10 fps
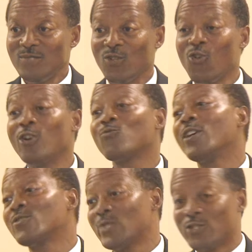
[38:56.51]
God
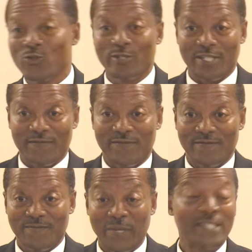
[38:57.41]
was with Joseph.
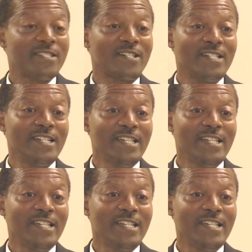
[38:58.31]
Basically,